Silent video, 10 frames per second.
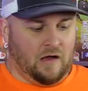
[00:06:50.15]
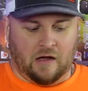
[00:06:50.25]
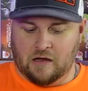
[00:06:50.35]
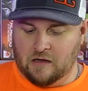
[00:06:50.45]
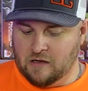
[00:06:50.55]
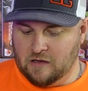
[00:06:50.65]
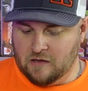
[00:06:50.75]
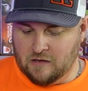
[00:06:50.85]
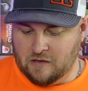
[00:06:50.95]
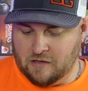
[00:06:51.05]

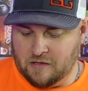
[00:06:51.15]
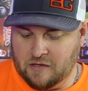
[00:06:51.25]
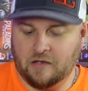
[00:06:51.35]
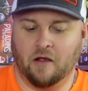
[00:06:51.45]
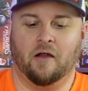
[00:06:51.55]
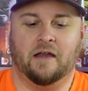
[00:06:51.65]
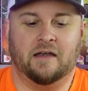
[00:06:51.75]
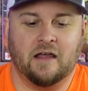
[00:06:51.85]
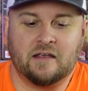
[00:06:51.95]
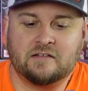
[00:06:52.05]
All right,
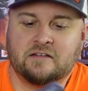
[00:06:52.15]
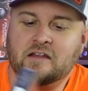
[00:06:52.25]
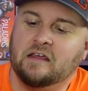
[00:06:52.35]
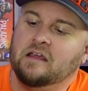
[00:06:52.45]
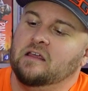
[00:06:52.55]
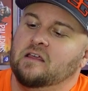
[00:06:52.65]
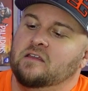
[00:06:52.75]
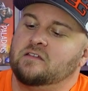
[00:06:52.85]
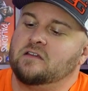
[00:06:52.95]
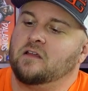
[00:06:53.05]
next
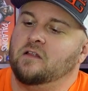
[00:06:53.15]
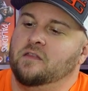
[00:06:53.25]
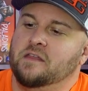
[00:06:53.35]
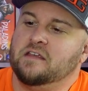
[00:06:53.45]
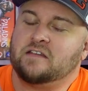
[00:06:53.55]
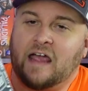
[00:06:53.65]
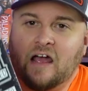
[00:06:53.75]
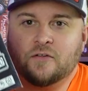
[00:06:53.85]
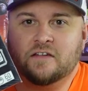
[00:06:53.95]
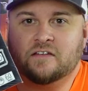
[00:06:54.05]
is This
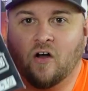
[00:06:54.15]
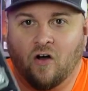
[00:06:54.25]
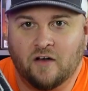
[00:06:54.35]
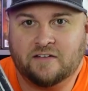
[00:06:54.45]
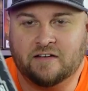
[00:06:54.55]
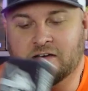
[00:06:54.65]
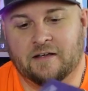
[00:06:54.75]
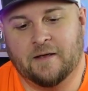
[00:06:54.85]
House is Haunted.